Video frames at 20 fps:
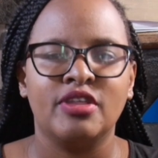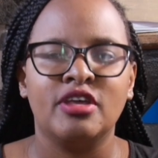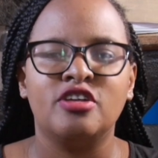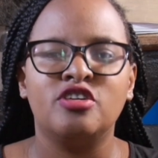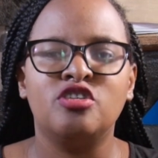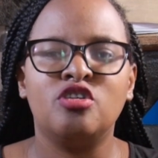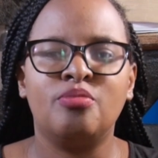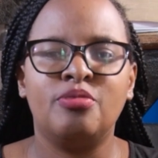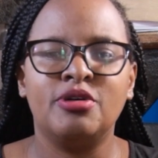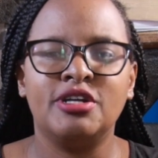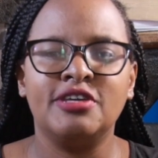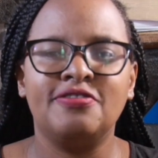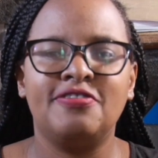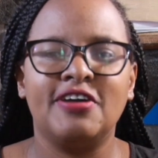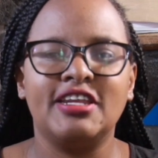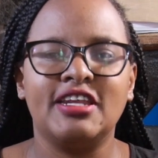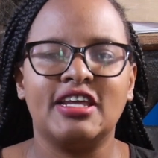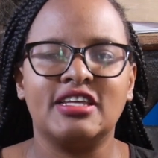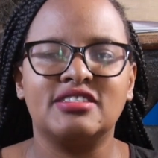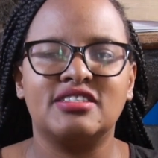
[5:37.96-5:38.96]
Nobody
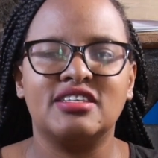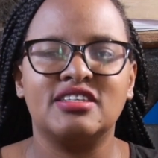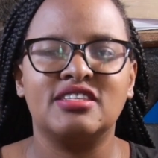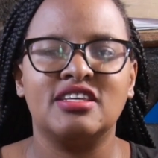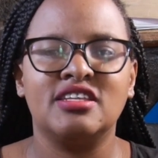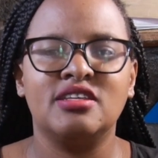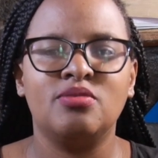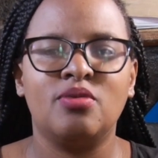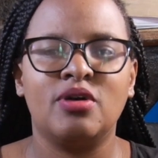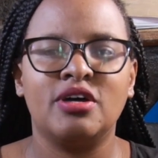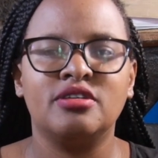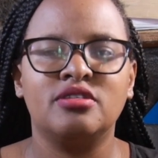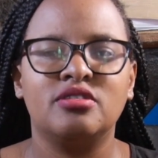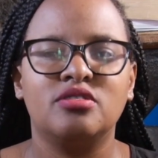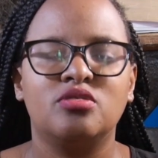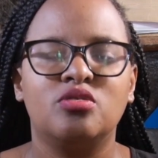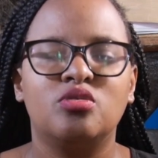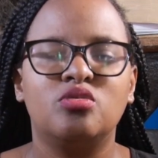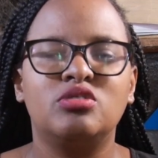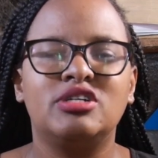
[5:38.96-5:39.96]
finances anyone
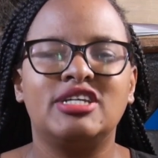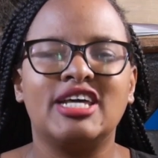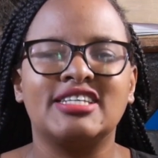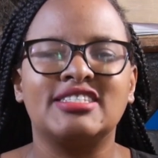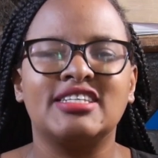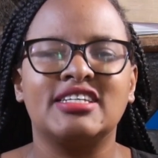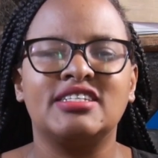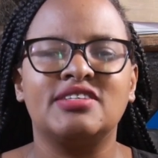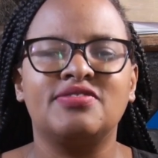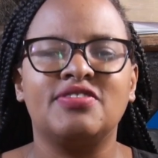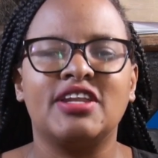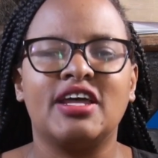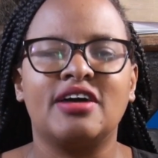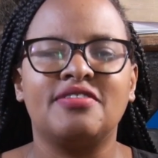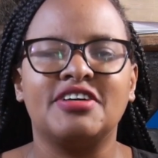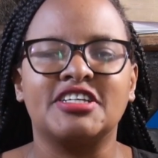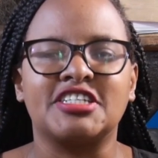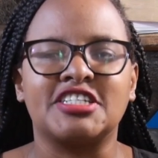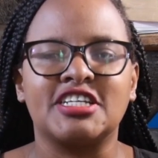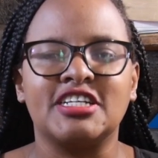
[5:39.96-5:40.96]
who doesn't even have
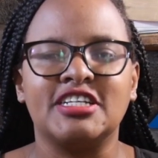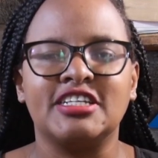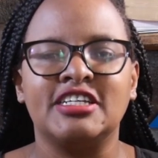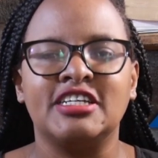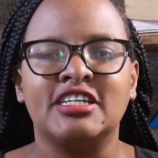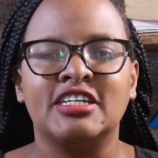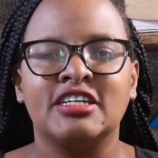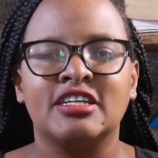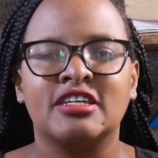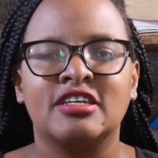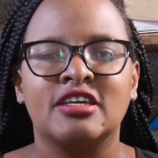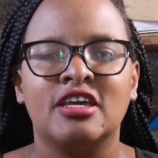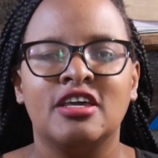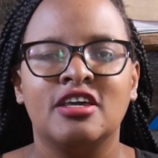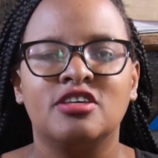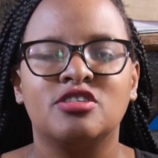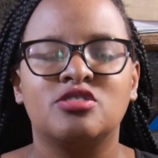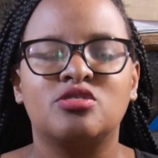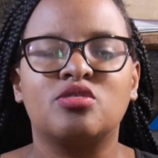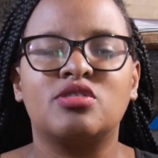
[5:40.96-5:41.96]
a shilling.
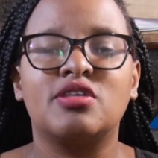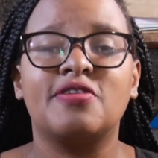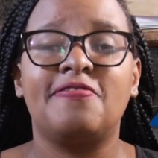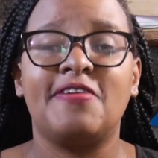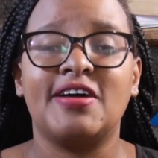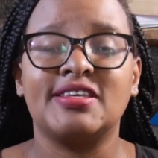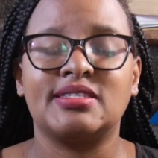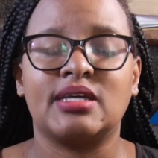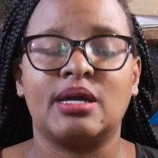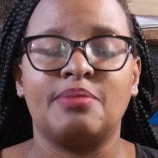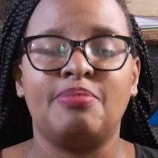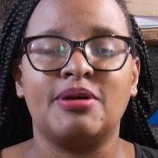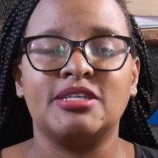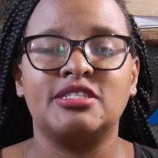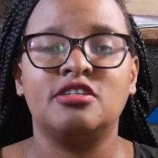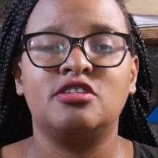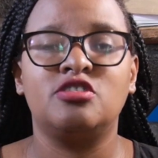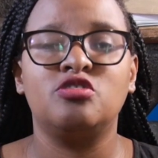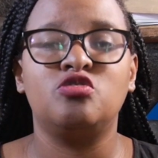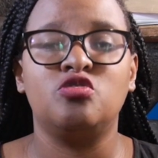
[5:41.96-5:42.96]
So the first
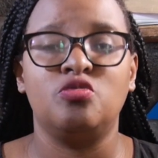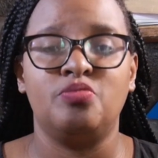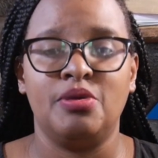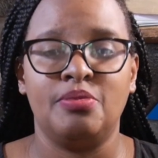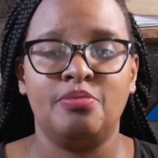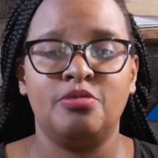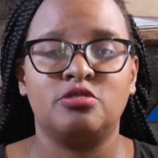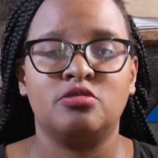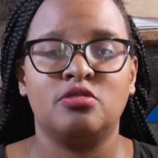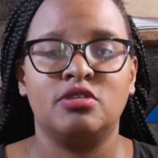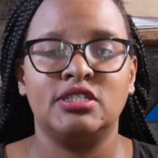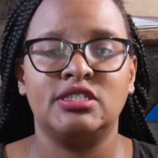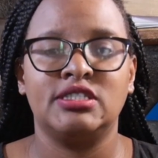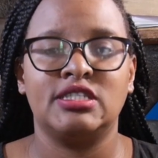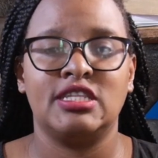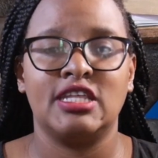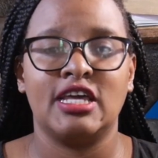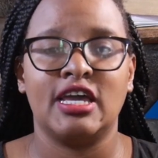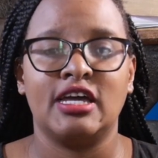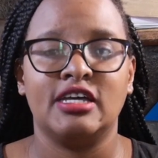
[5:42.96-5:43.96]
capacity you should be able to list
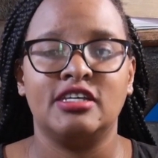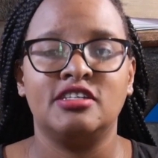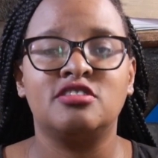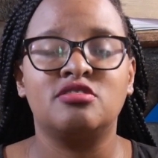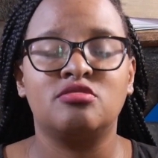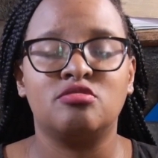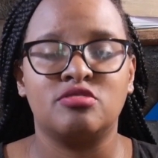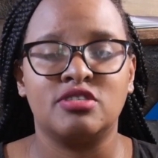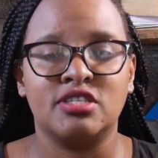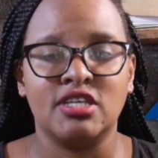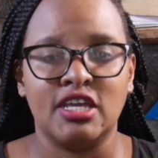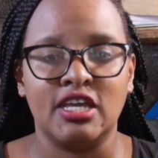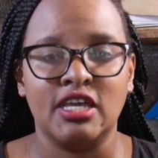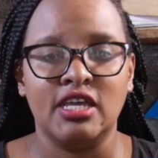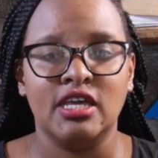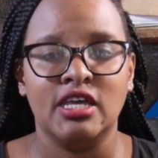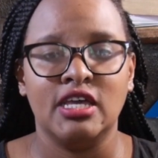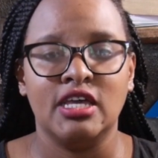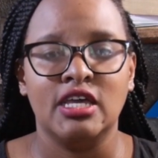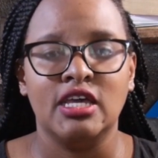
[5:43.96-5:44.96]
there is to say,
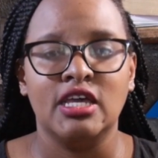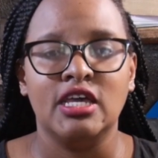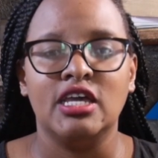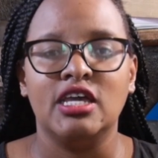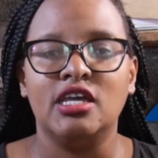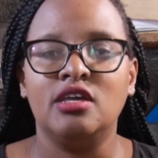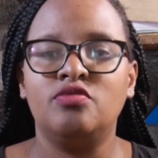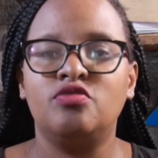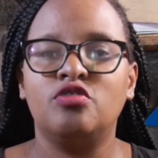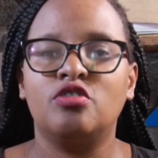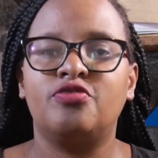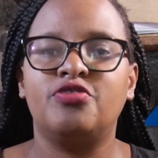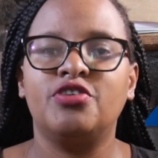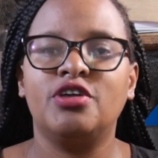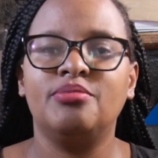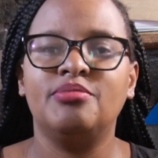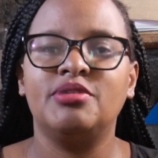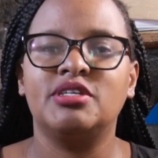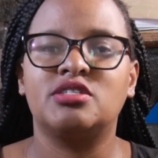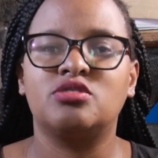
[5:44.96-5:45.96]
if your
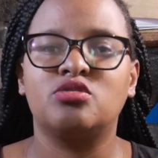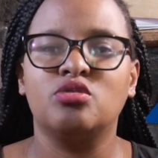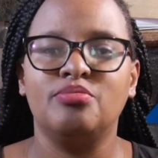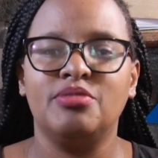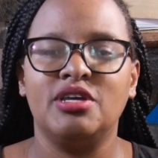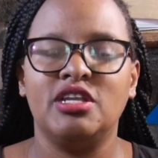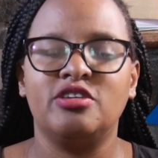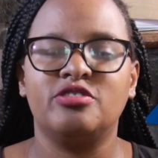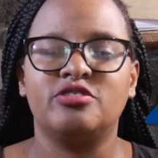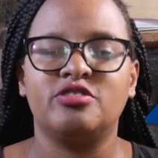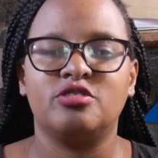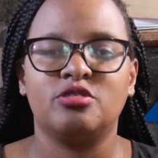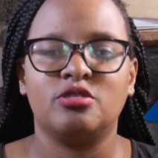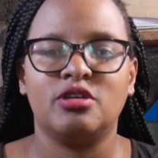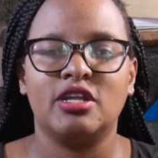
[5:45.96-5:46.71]
film is $2 million,